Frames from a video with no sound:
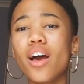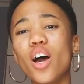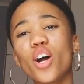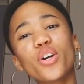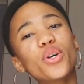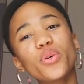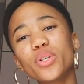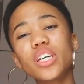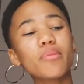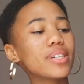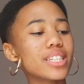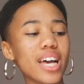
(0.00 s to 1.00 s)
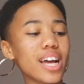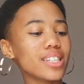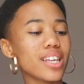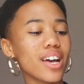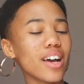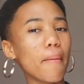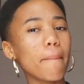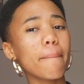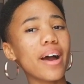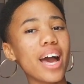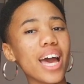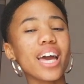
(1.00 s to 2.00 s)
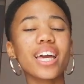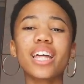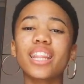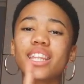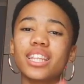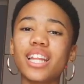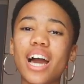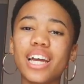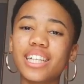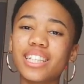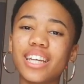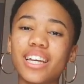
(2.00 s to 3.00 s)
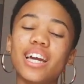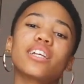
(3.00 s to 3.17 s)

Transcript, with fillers: Hakuna Matata by The Lion King.